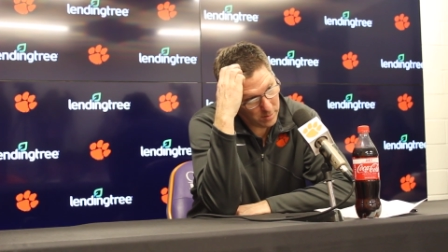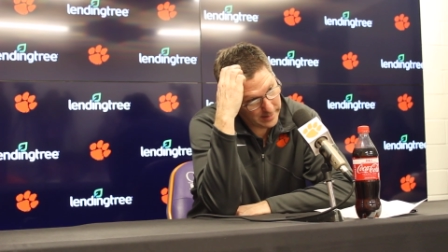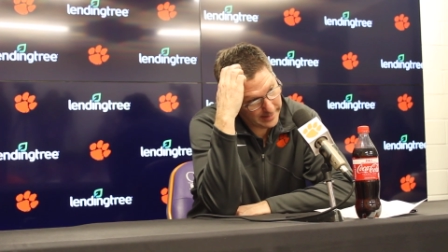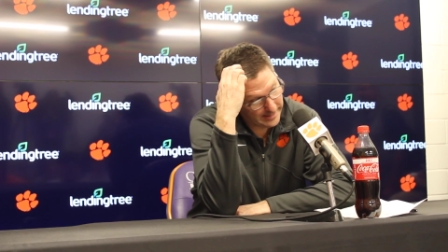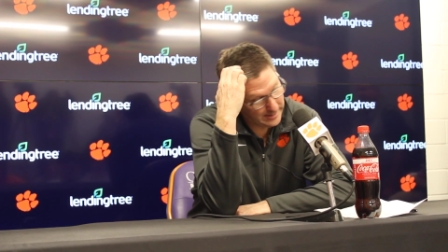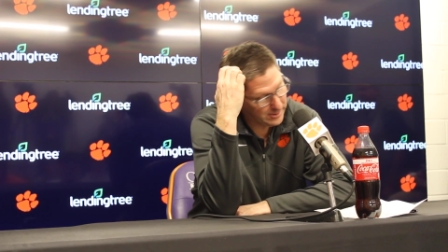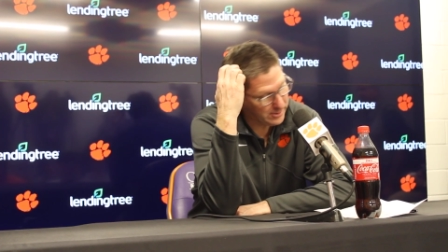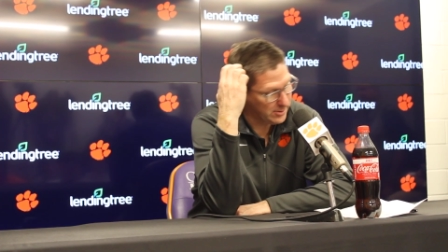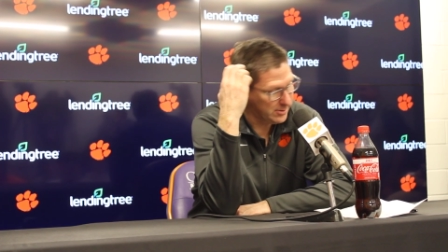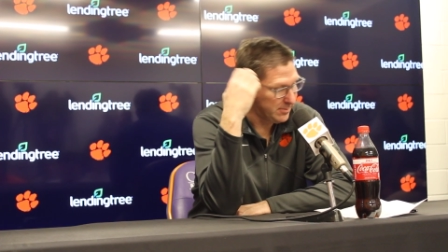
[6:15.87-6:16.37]
He
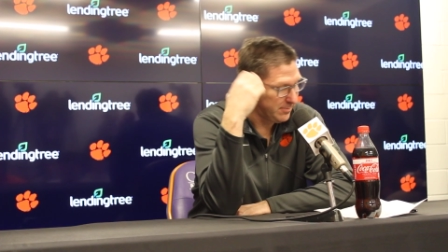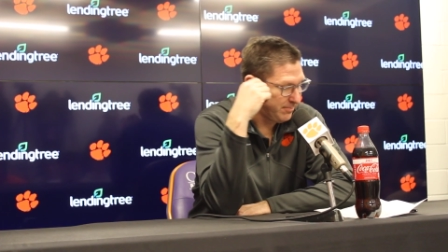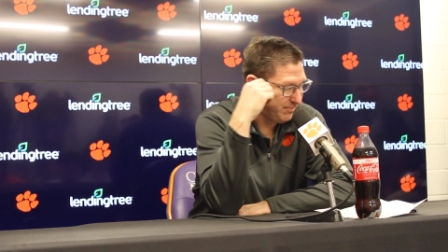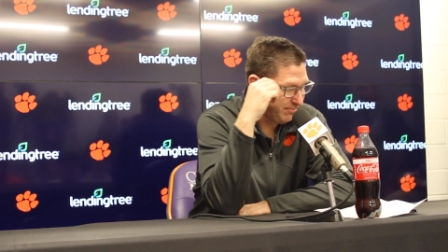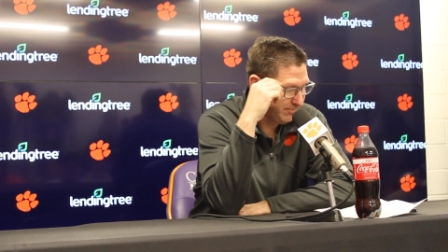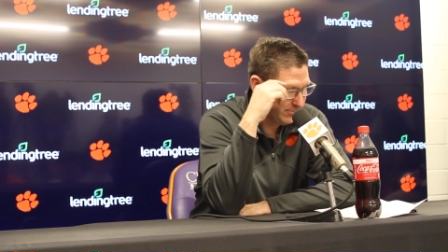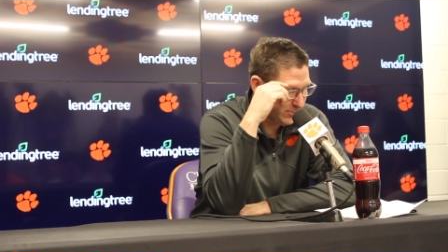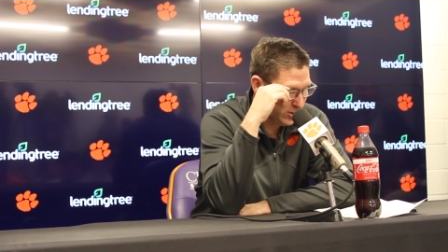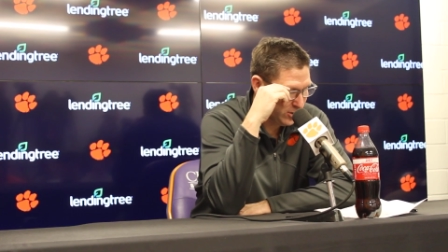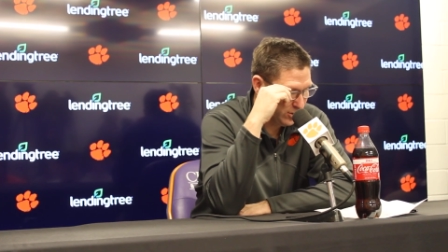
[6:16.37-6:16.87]
just
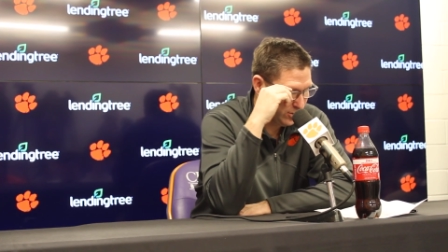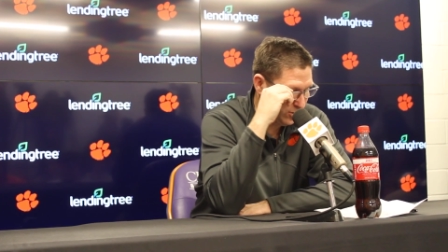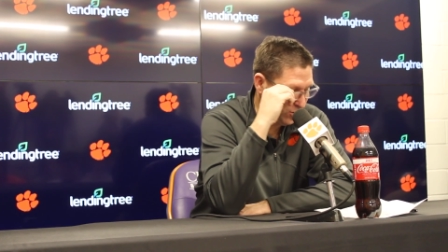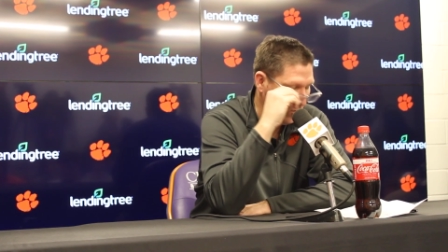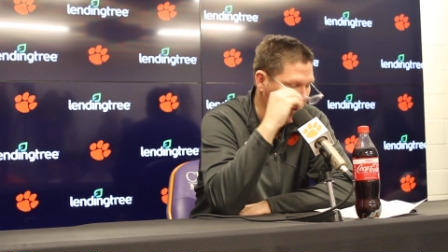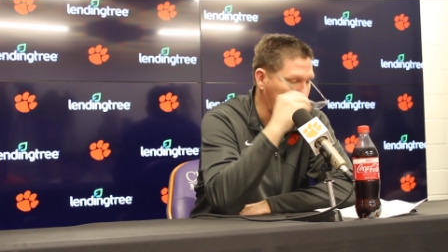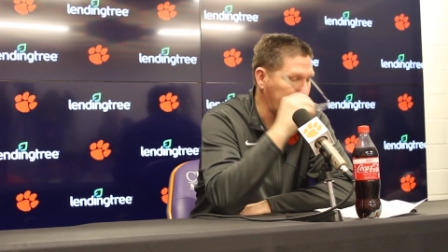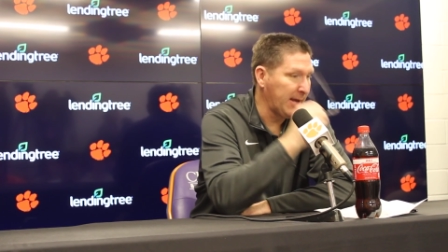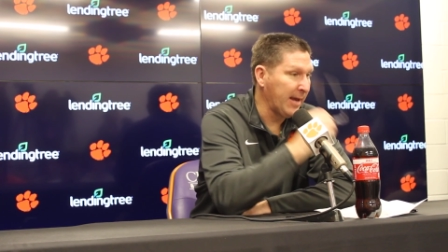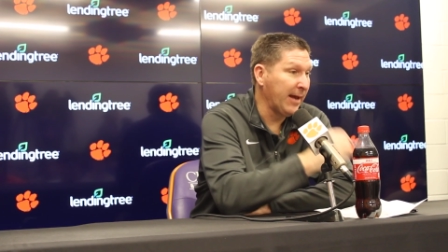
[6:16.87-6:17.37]
couldn't
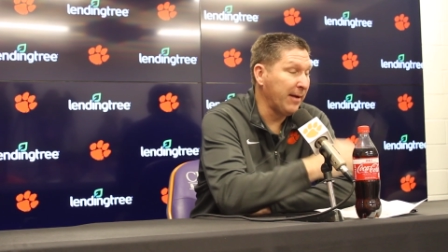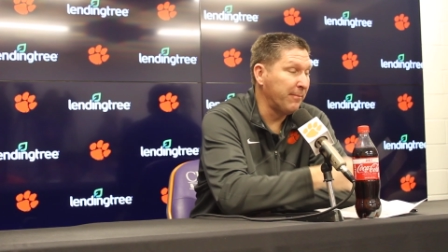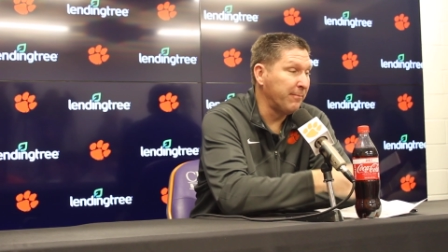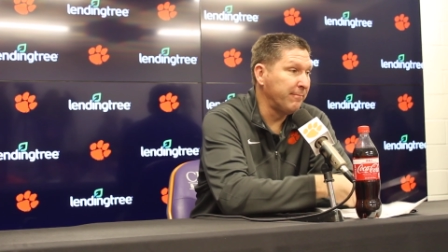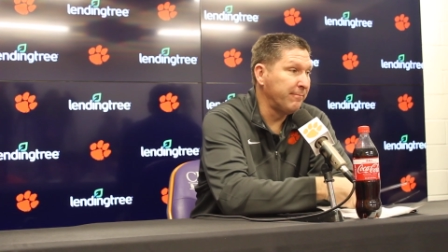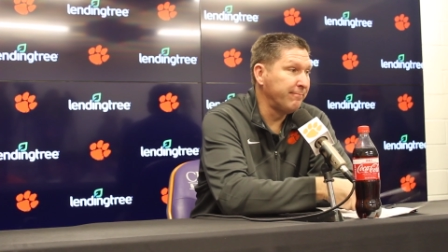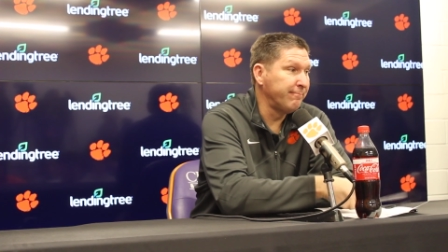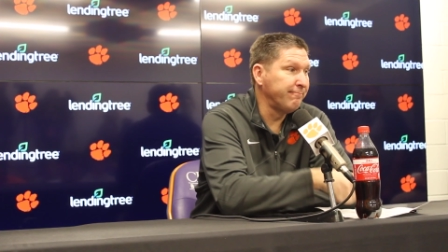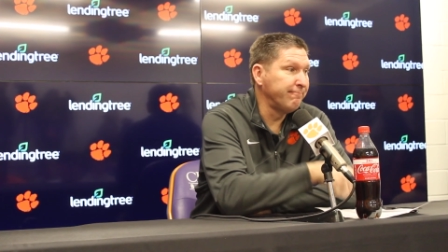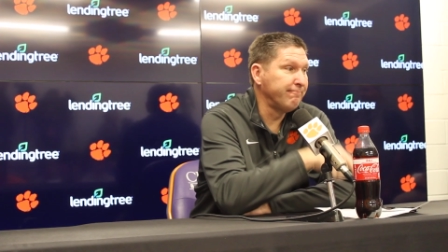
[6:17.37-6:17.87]
quite get
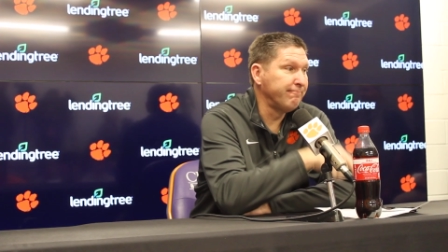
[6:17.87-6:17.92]
them.